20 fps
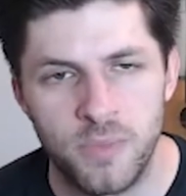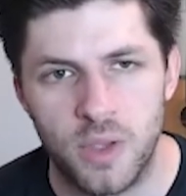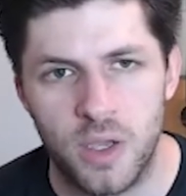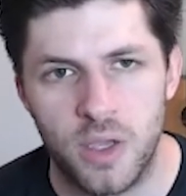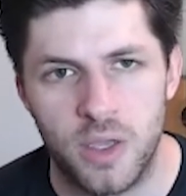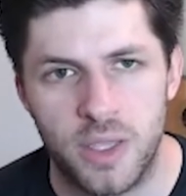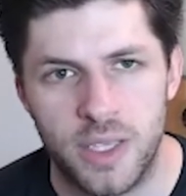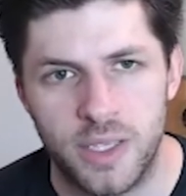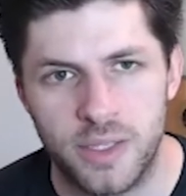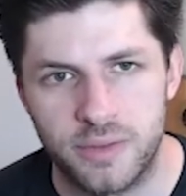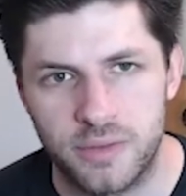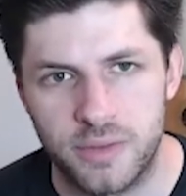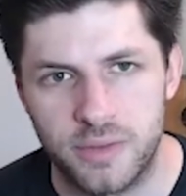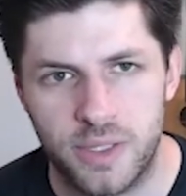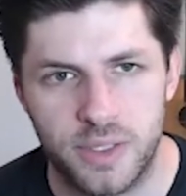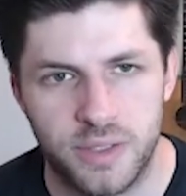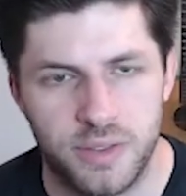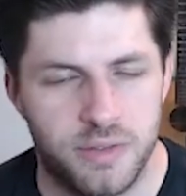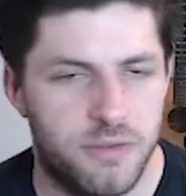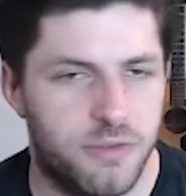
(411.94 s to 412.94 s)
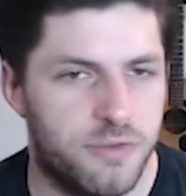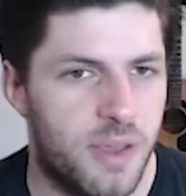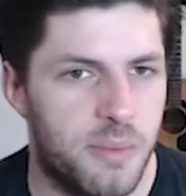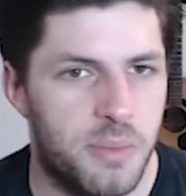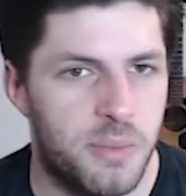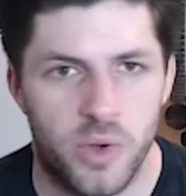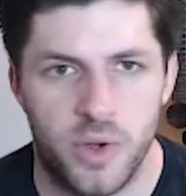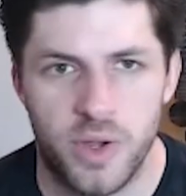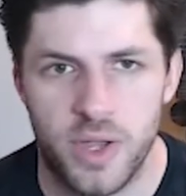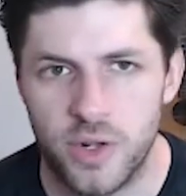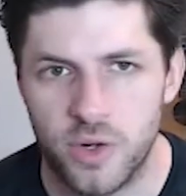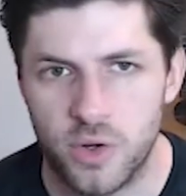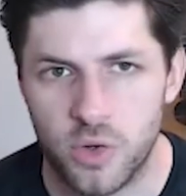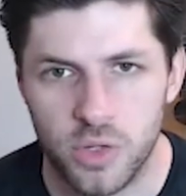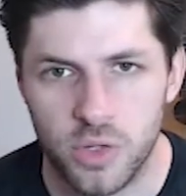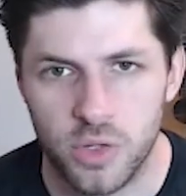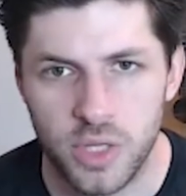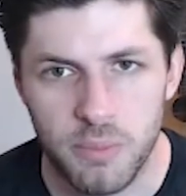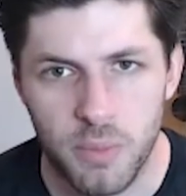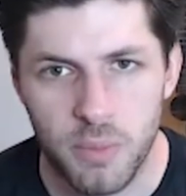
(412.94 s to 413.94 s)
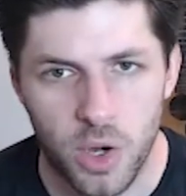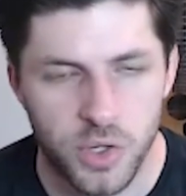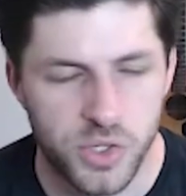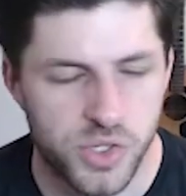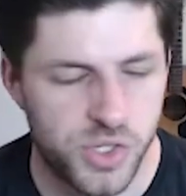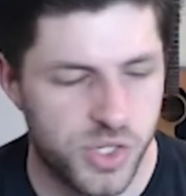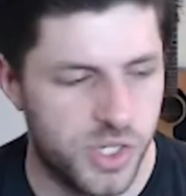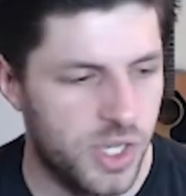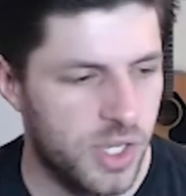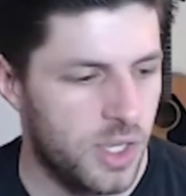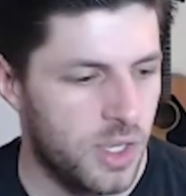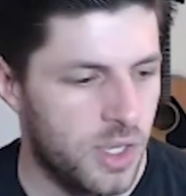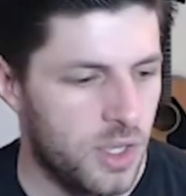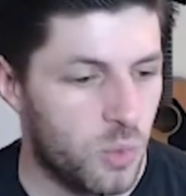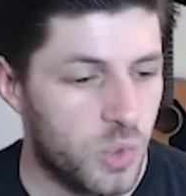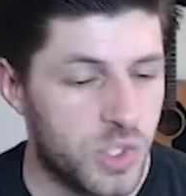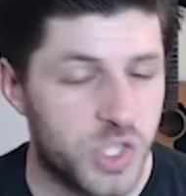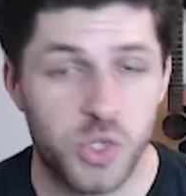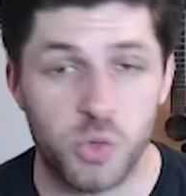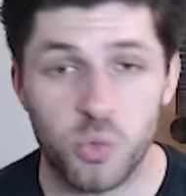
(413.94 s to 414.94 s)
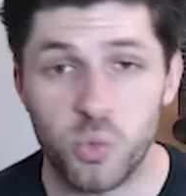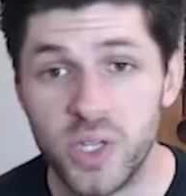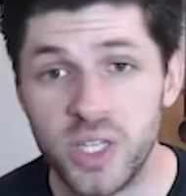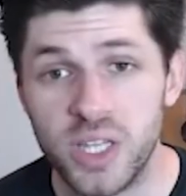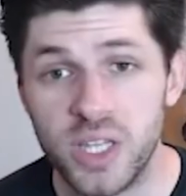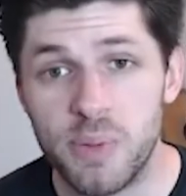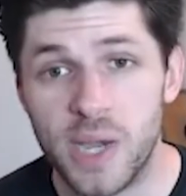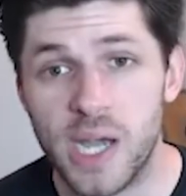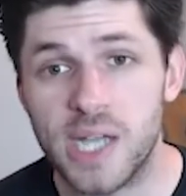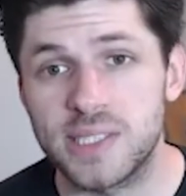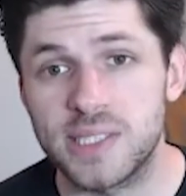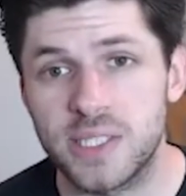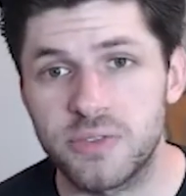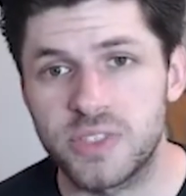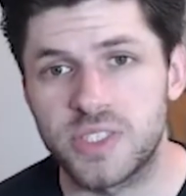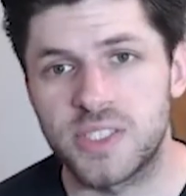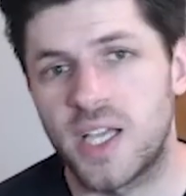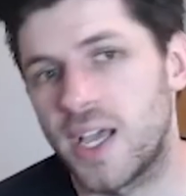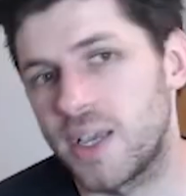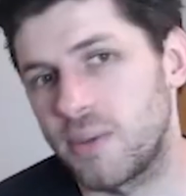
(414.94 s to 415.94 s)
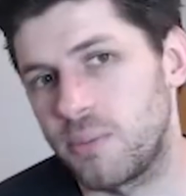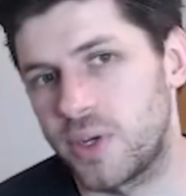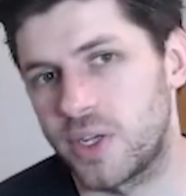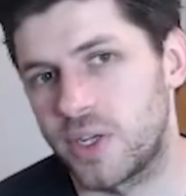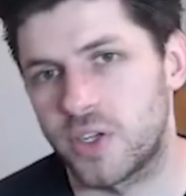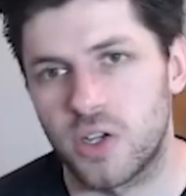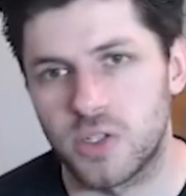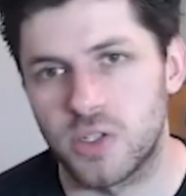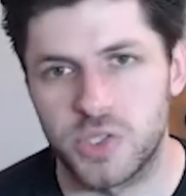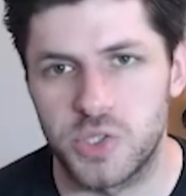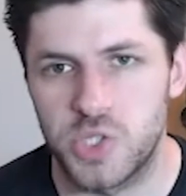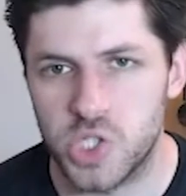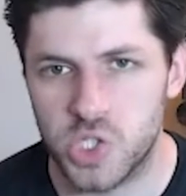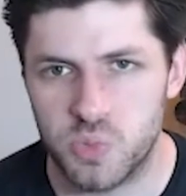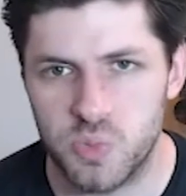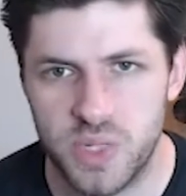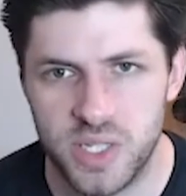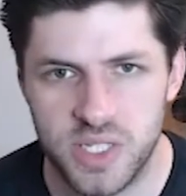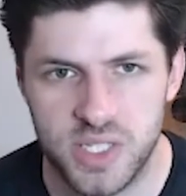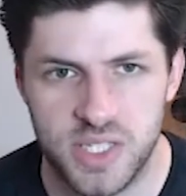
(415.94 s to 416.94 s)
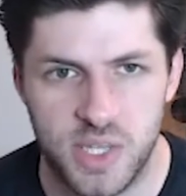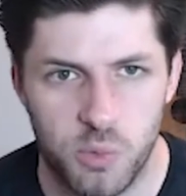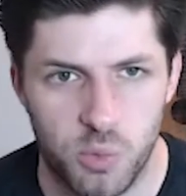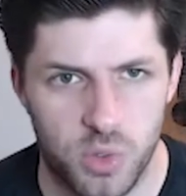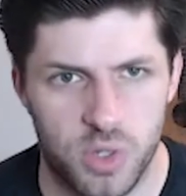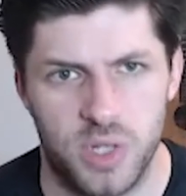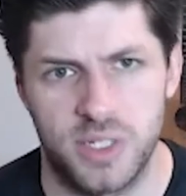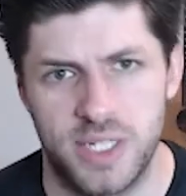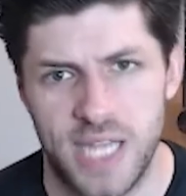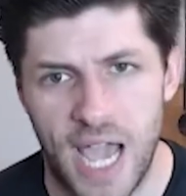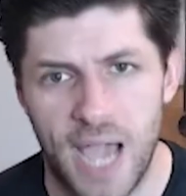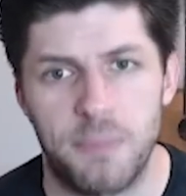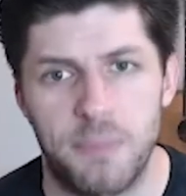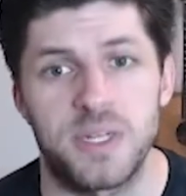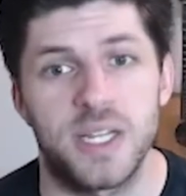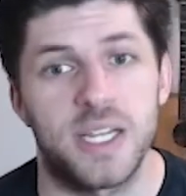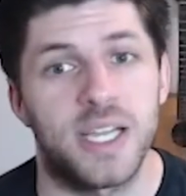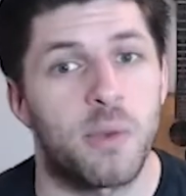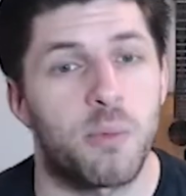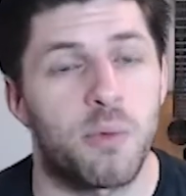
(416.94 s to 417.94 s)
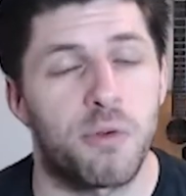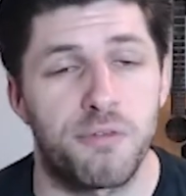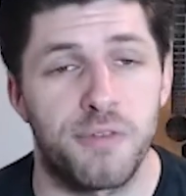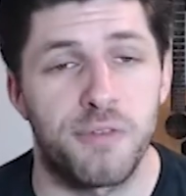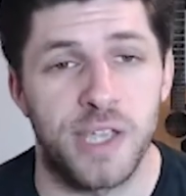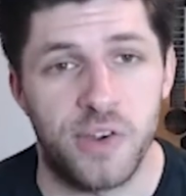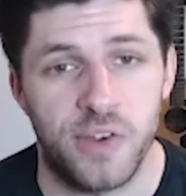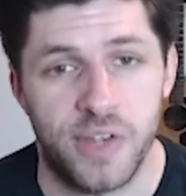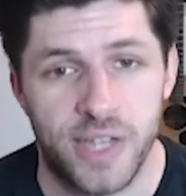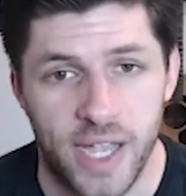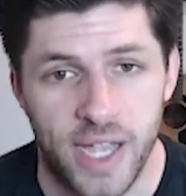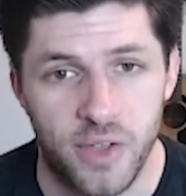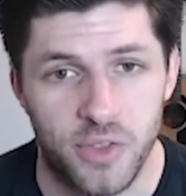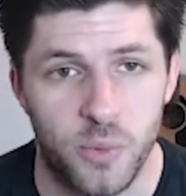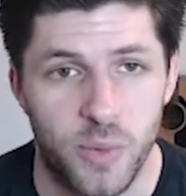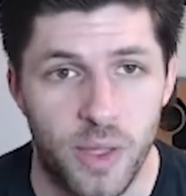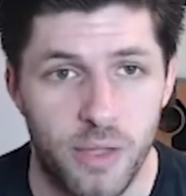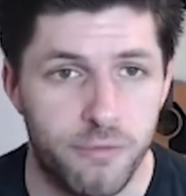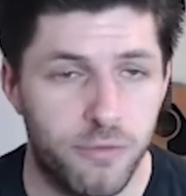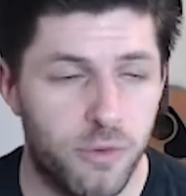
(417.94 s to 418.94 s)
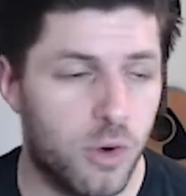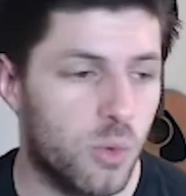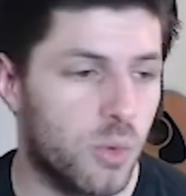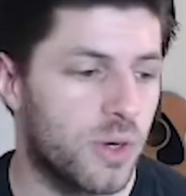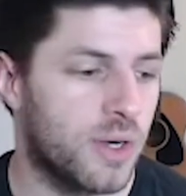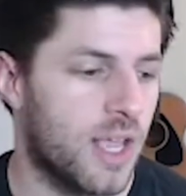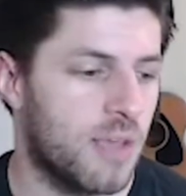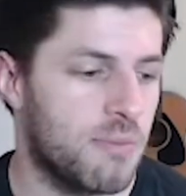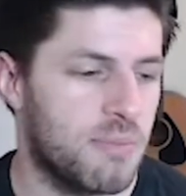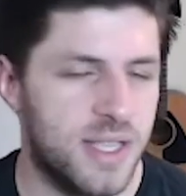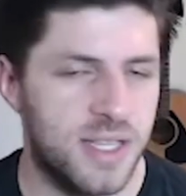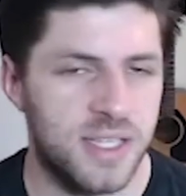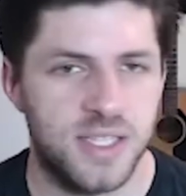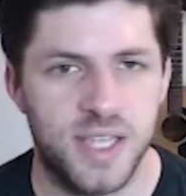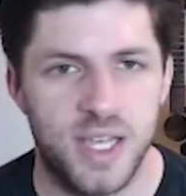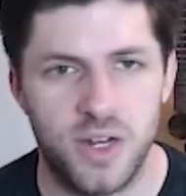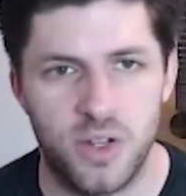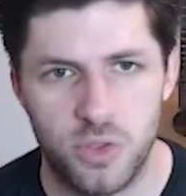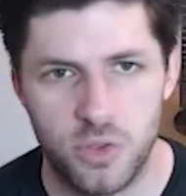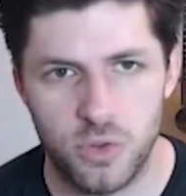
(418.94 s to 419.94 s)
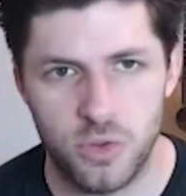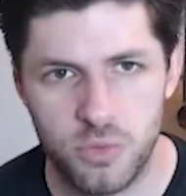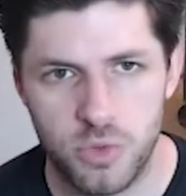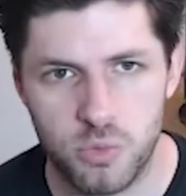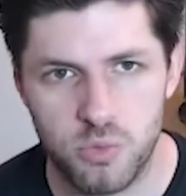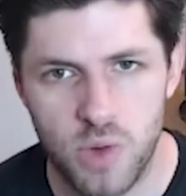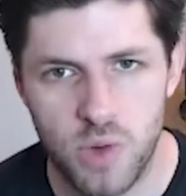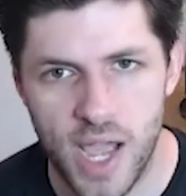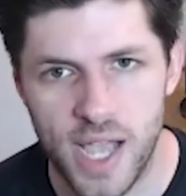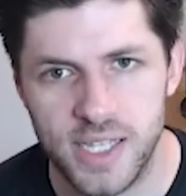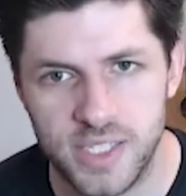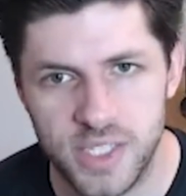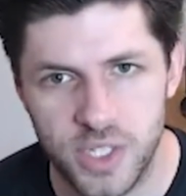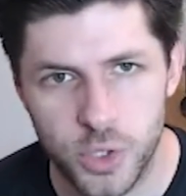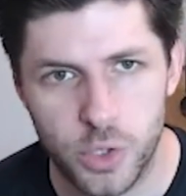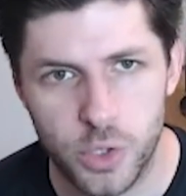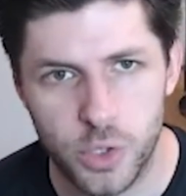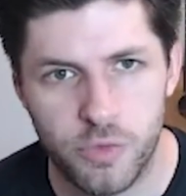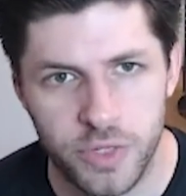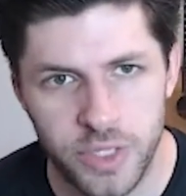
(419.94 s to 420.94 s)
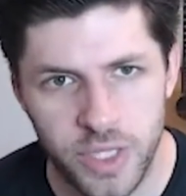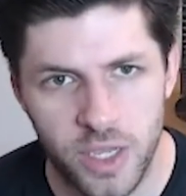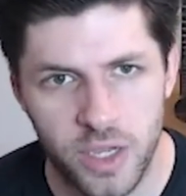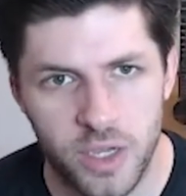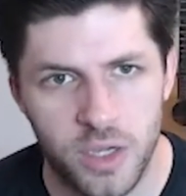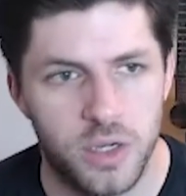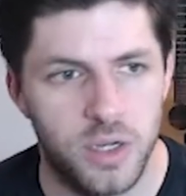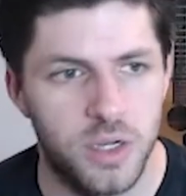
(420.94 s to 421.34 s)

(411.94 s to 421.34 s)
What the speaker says: in February and early March, which is a really positive sign, but it also just means that we're adapting. We're figuring out the way forward. It means that the rise year over year,